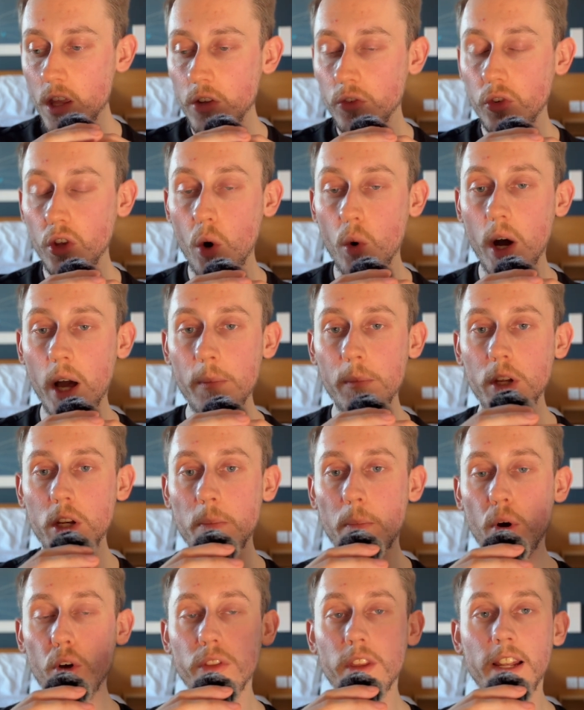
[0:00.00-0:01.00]
So I'm going to
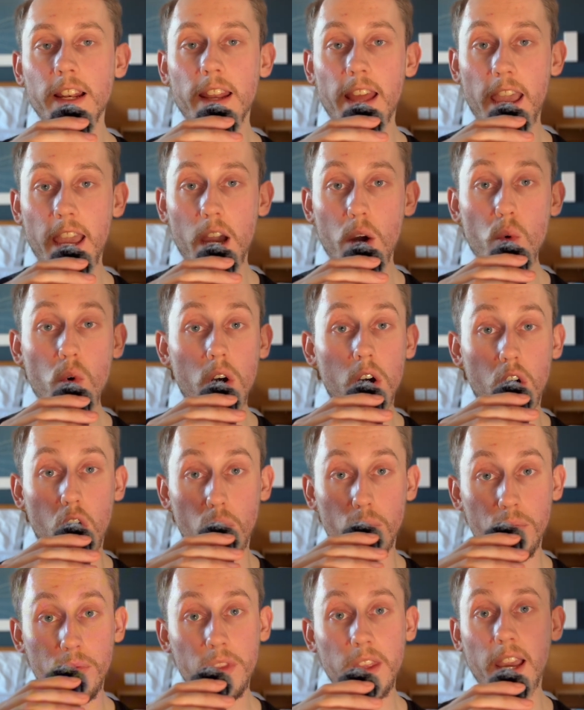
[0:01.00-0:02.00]
put the layout
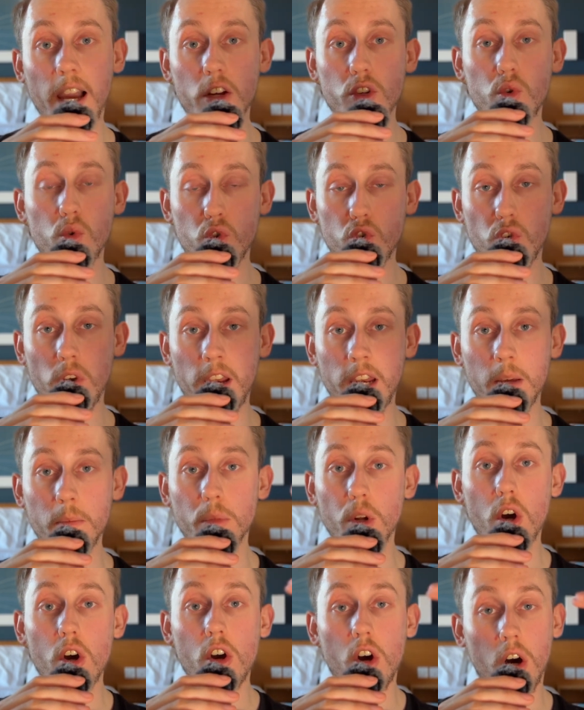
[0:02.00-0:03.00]
of the actual training
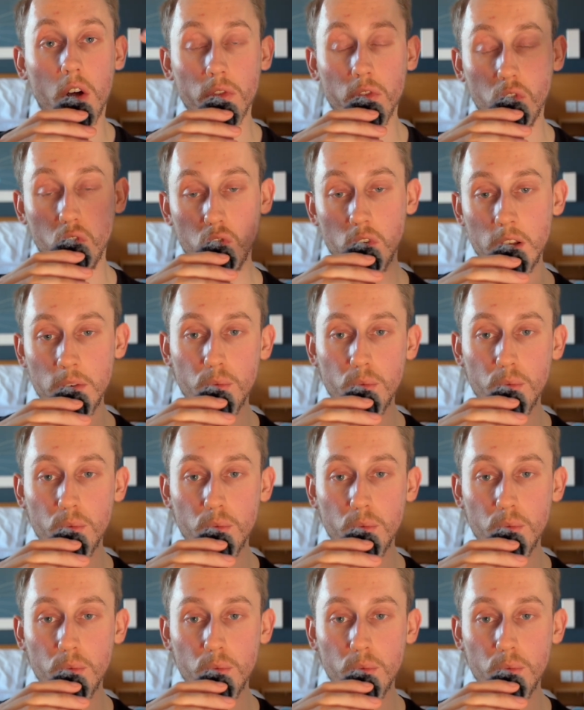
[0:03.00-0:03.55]
block on screen